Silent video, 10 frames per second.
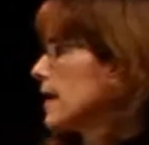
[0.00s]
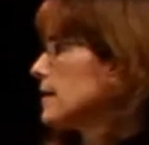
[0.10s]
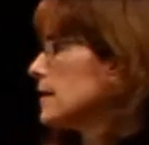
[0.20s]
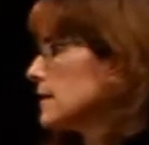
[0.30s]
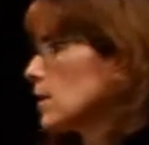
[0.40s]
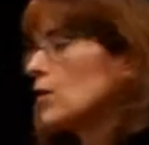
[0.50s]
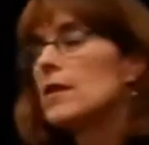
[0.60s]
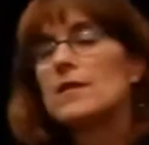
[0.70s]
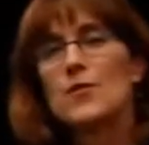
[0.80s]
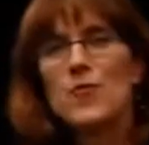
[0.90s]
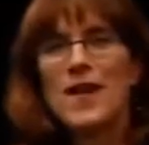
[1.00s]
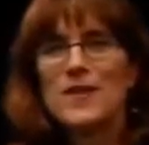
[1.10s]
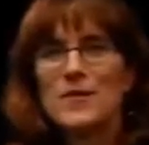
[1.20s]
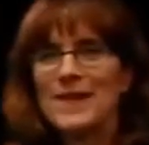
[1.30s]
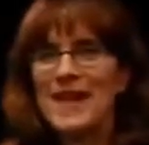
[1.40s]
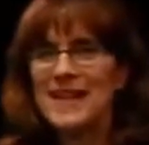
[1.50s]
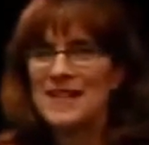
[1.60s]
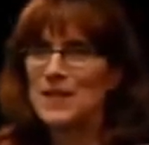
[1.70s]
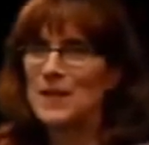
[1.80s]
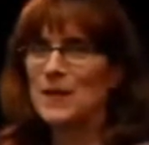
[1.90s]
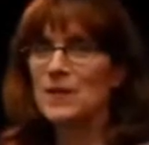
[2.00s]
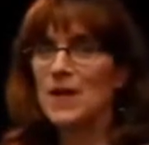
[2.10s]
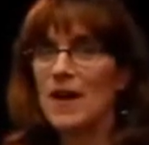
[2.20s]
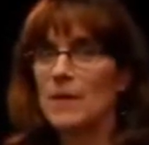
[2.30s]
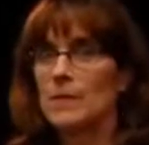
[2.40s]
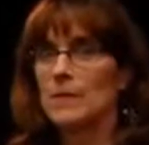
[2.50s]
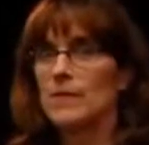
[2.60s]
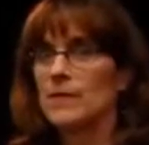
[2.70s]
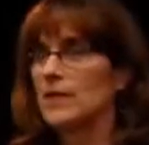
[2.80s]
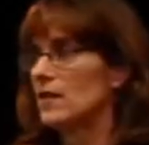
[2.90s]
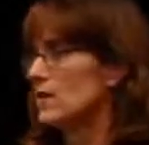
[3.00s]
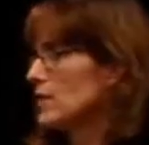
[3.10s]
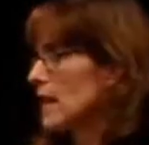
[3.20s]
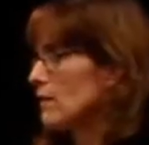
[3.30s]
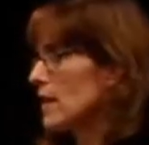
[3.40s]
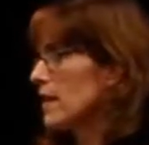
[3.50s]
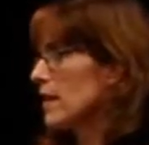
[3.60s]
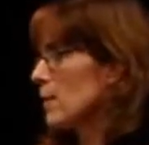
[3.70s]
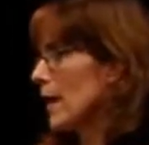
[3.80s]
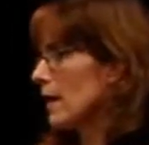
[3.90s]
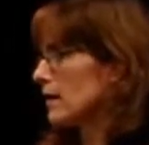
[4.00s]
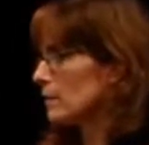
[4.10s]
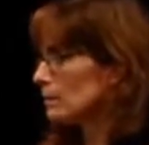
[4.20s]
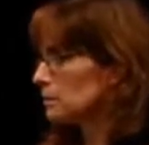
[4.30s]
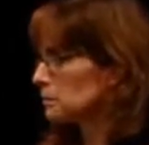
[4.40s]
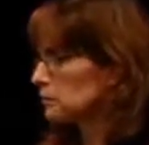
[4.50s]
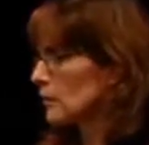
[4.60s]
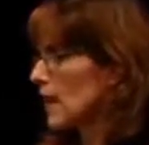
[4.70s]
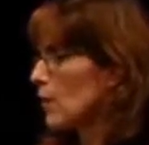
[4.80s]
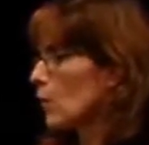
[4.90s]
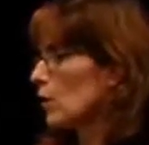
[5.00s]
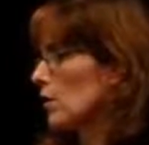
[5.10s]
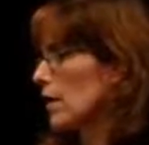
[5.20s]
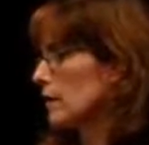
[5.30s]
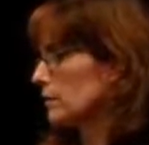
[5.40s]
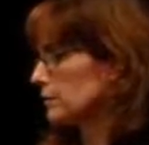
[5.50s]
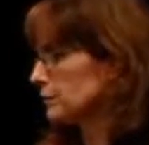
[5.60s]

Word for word: And yes, there is a way to relate it to your job. Just have to think about it and work on it.